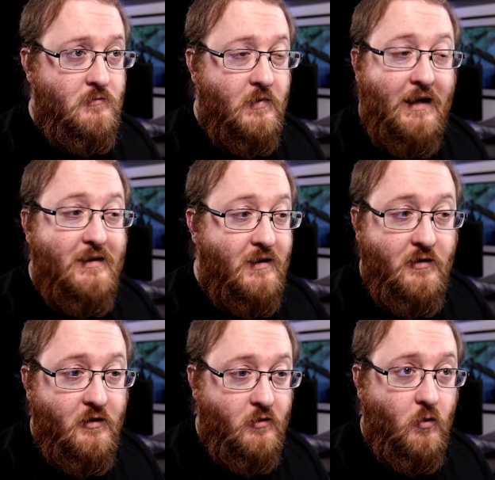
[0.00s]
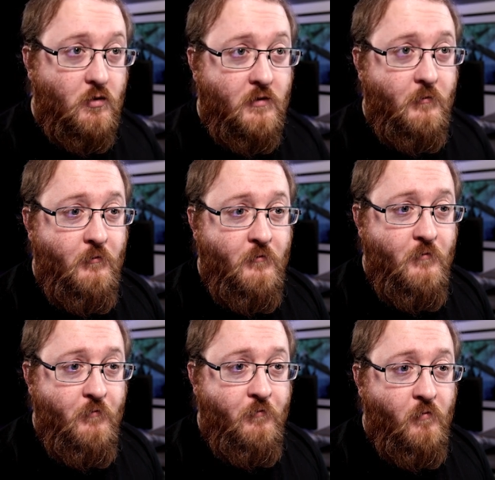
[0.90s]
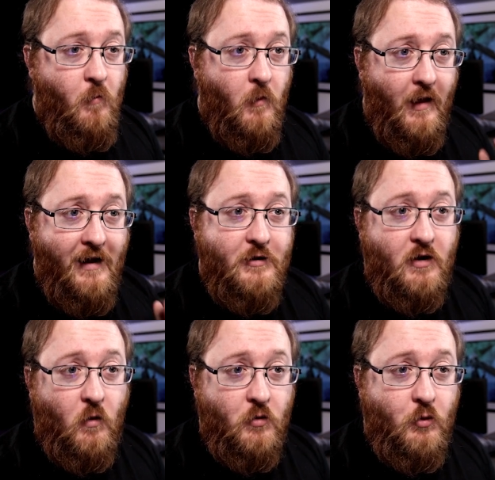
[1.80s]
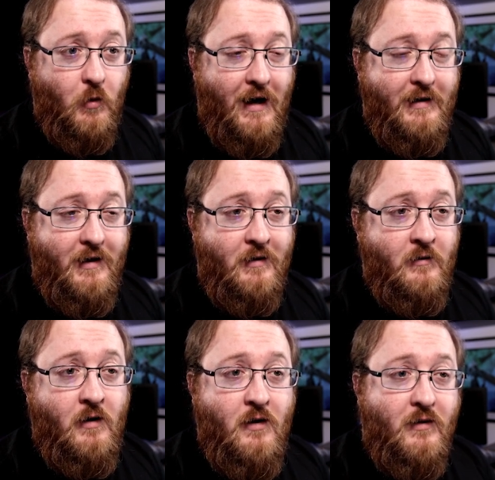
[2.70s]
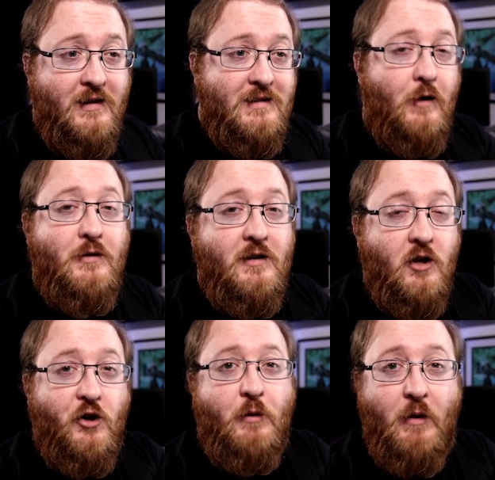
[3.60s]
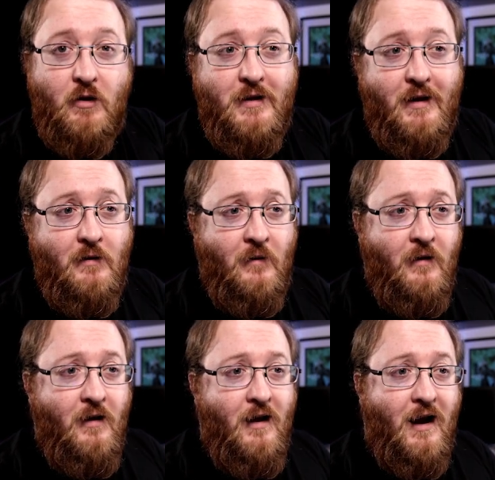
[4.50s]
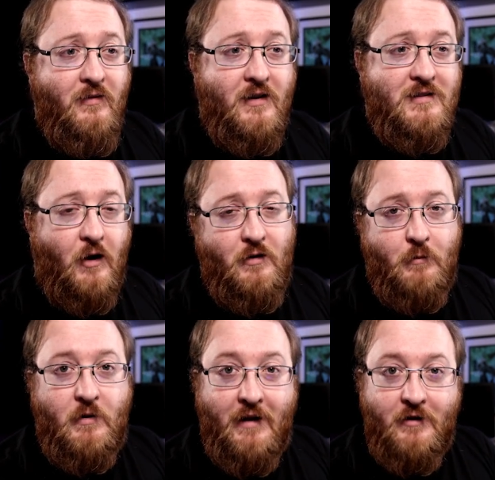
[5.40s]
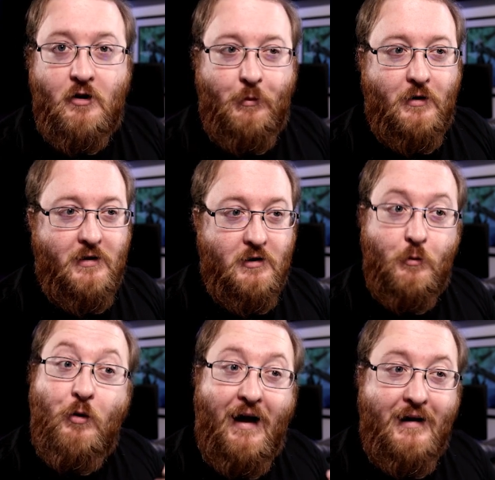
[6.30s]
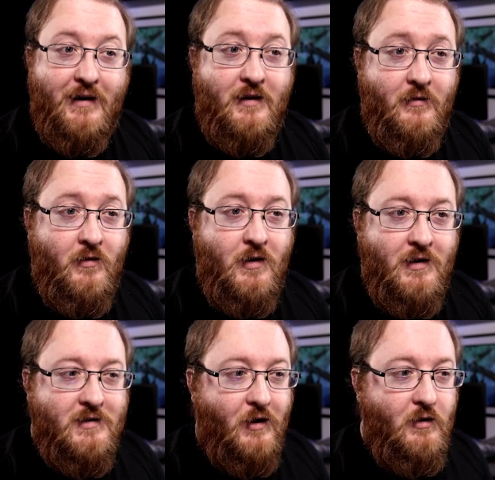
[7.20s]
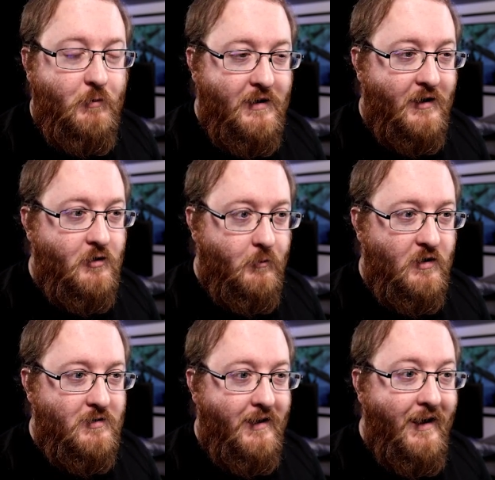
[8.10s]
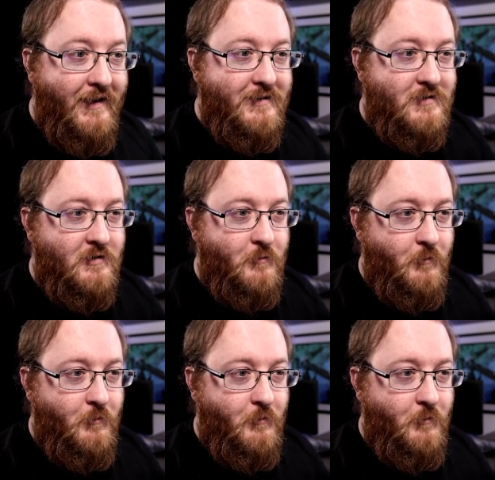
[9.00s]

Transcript: 19 years old. And you can also add in their scouted current ability and their scouted potential ability. So we'll add in scouted potential ability is